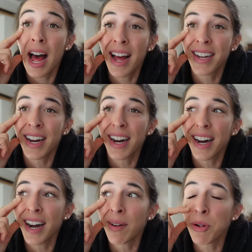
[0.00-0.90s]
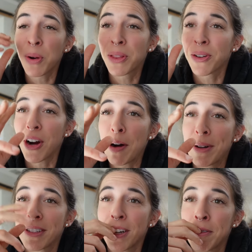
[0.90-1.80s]
And I'm going through
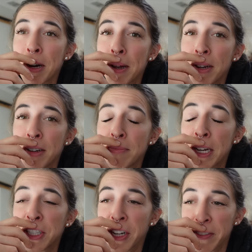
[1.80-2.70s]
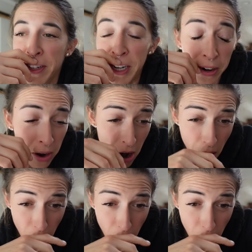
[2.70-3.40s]
comments on my main channel video.